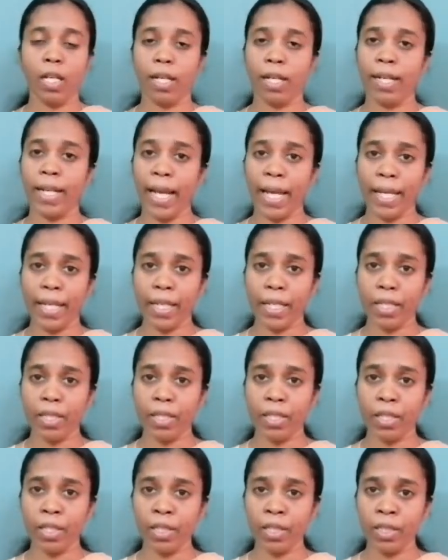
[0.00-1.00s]

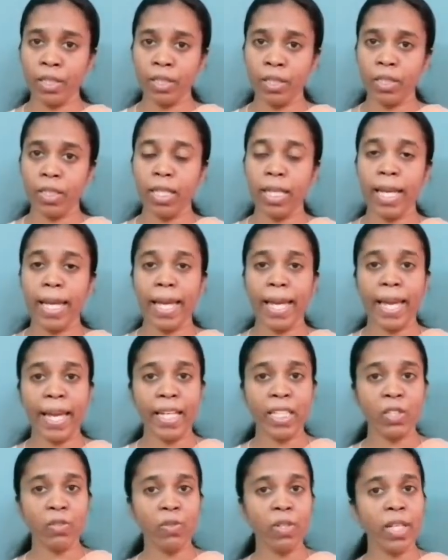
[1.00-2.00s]
direction
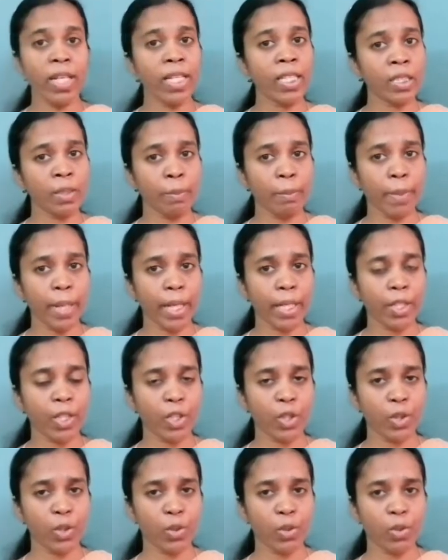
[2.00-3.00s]
as well as
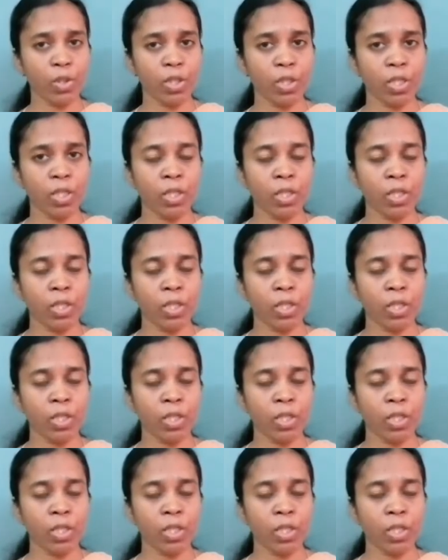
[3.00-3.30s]
magnitude.